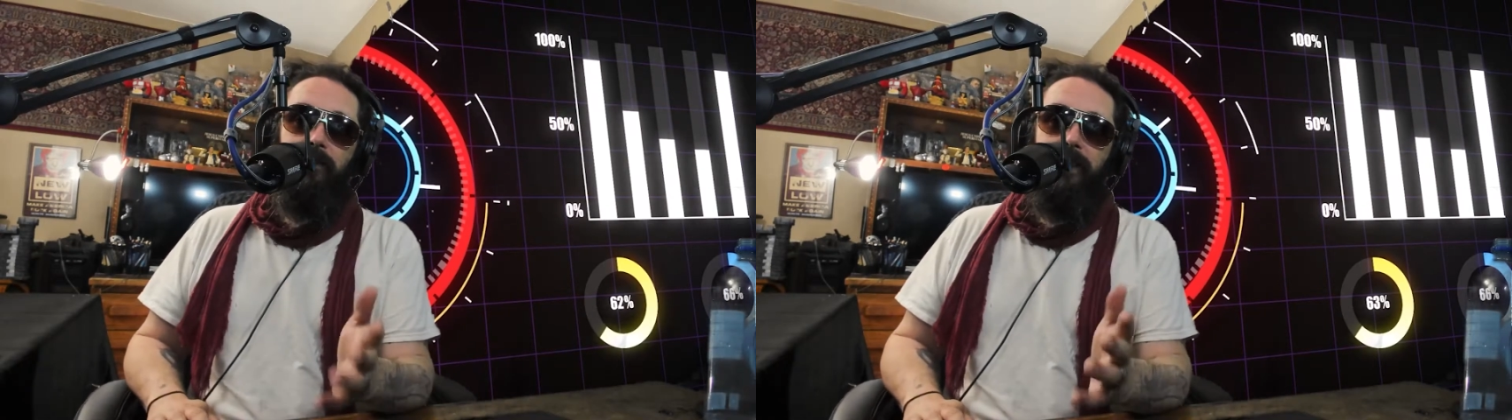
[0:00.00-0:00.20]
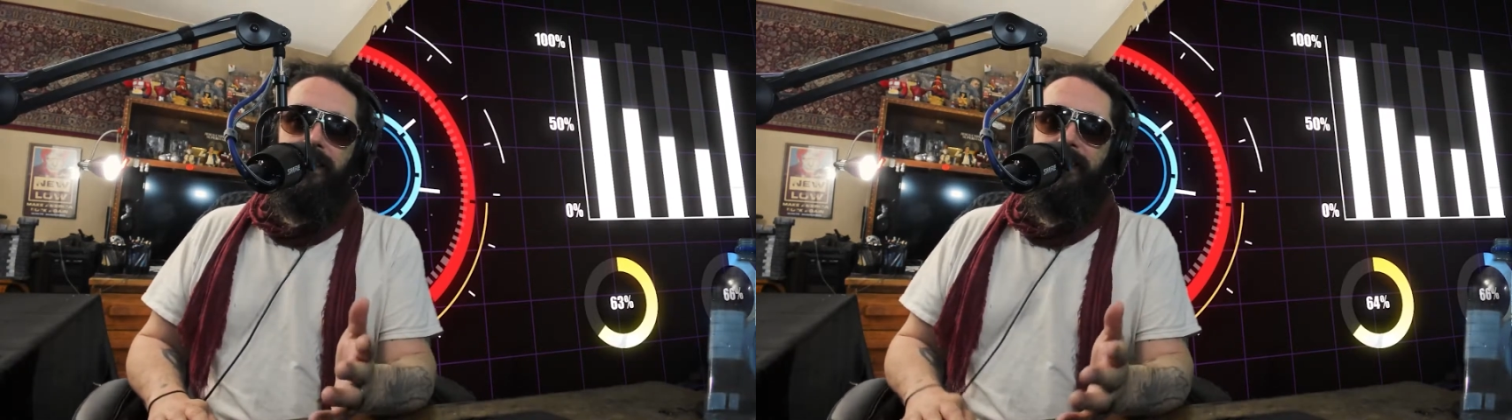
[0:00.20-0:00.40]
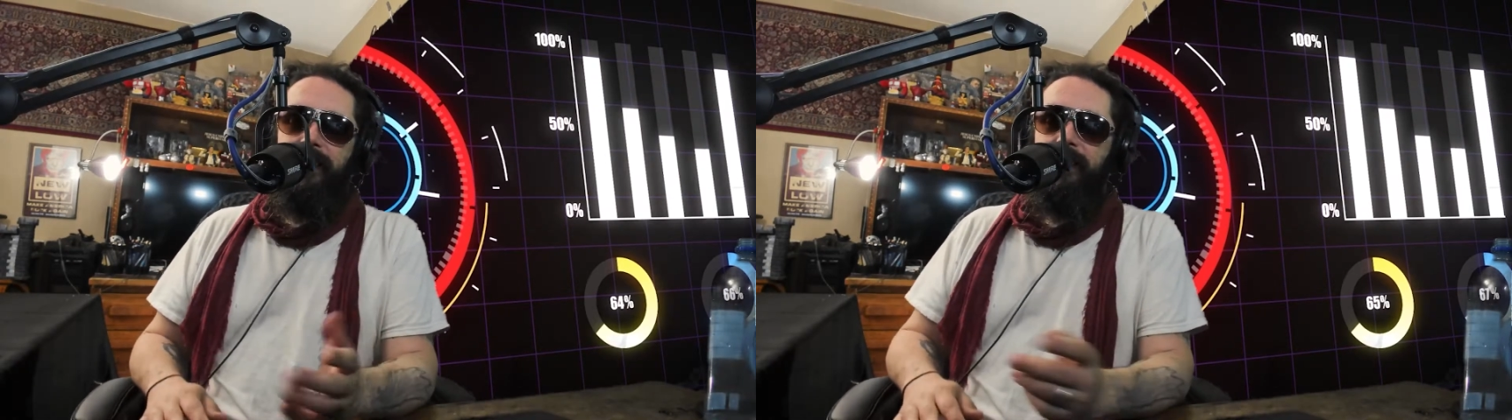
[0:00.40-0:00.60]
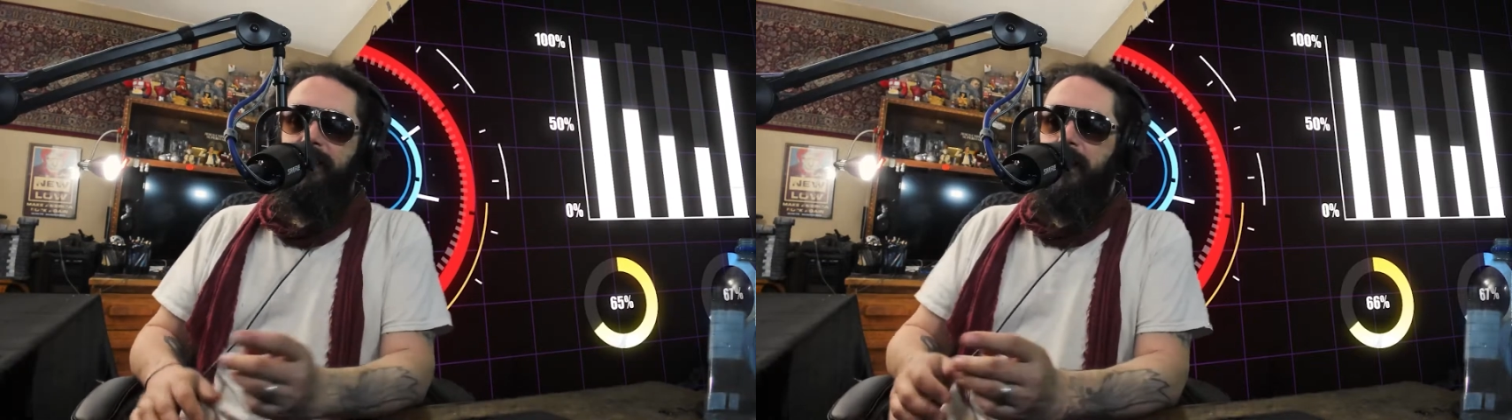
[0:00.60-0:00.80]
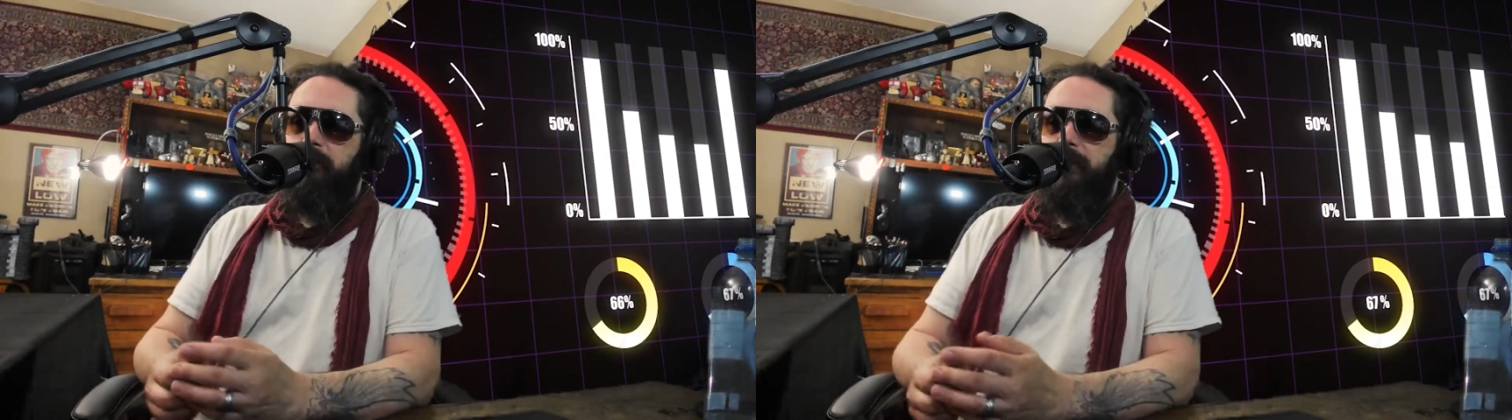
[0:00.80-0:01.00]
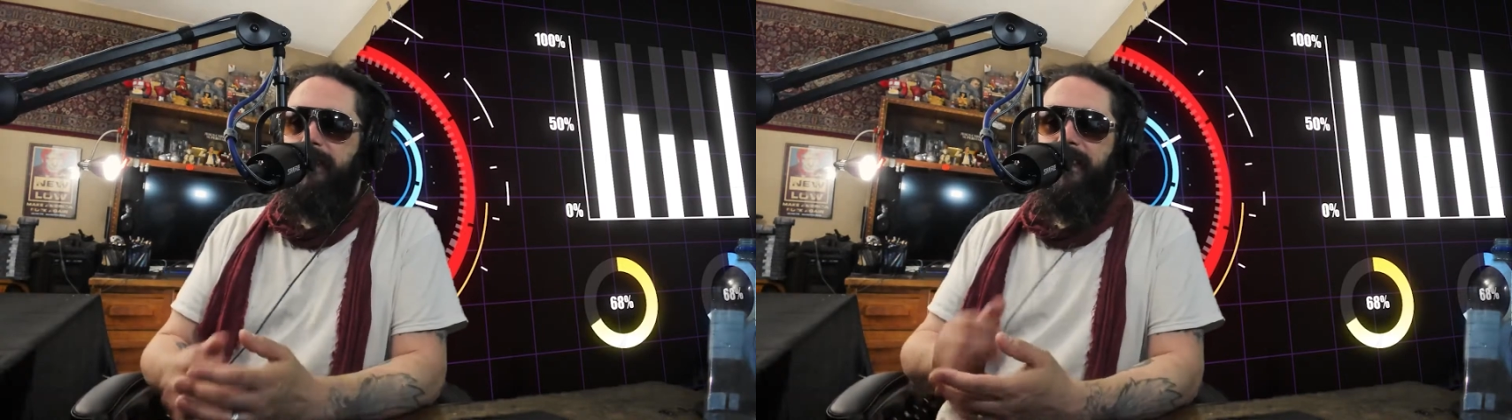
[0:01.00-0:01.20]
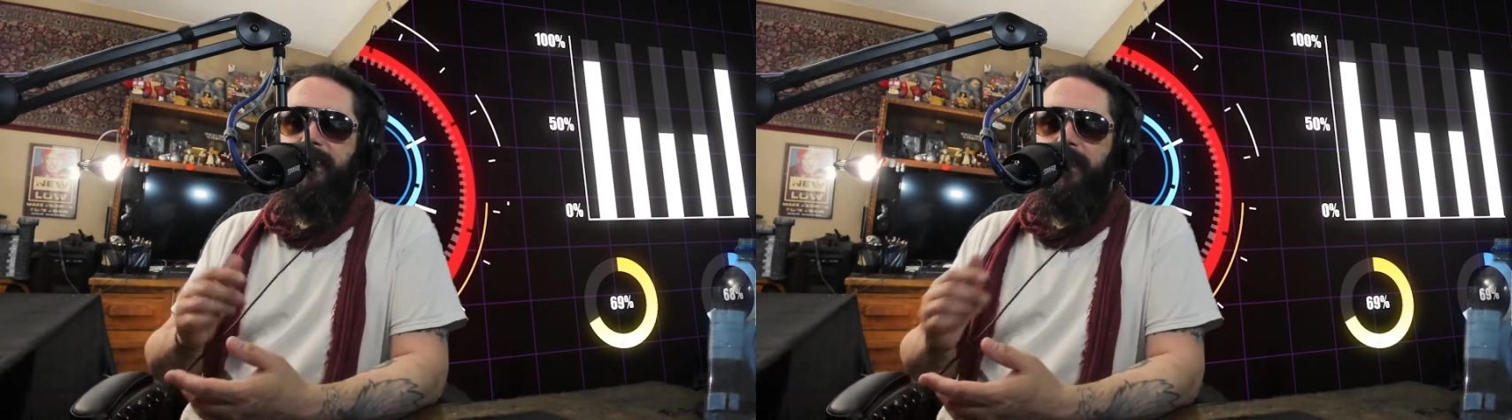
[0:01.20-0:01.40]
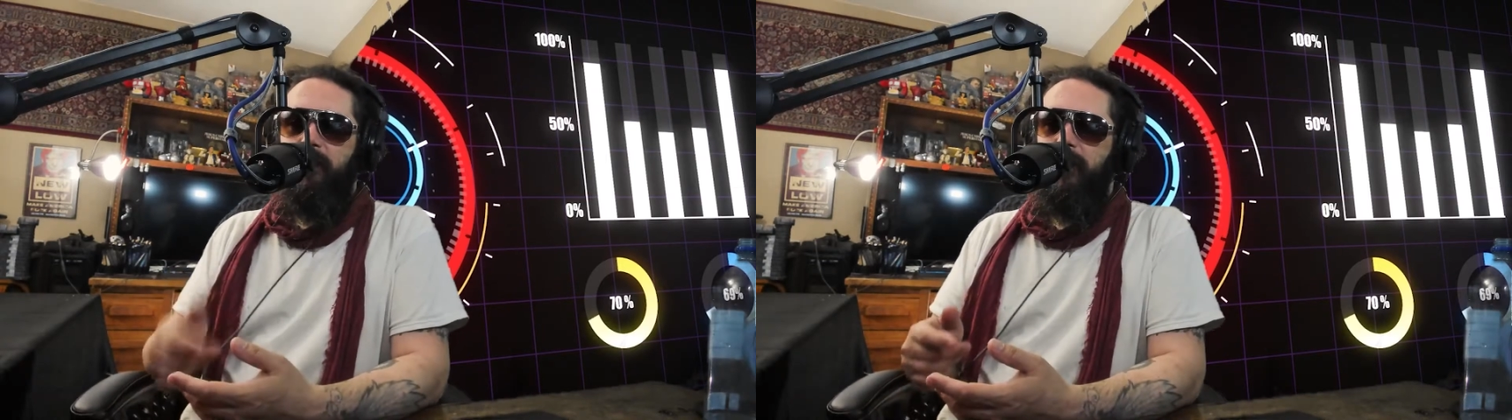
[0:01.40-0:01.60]
wanted to sit and talk because i
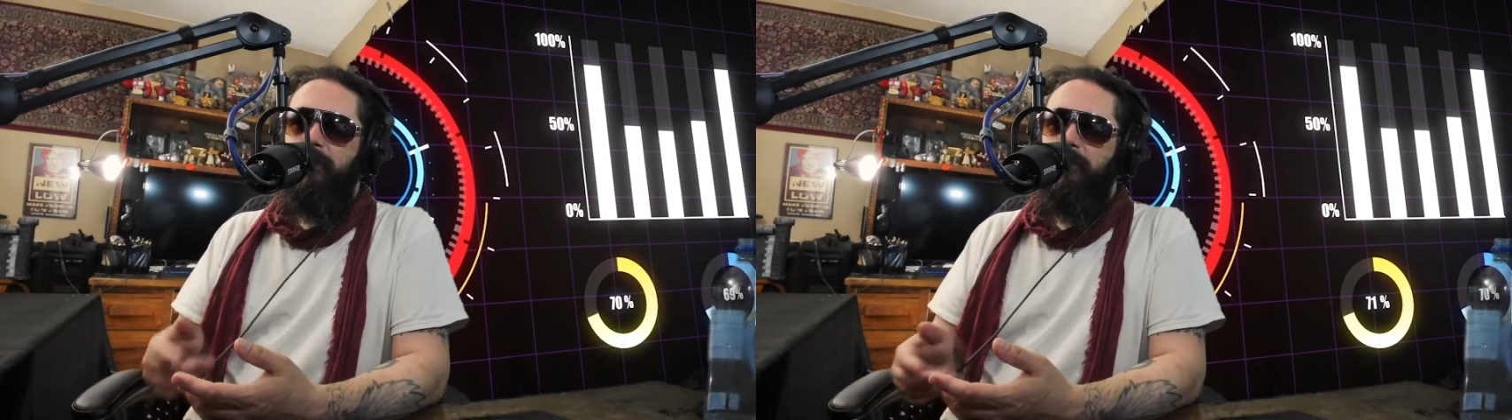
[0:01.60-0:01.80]
don't know if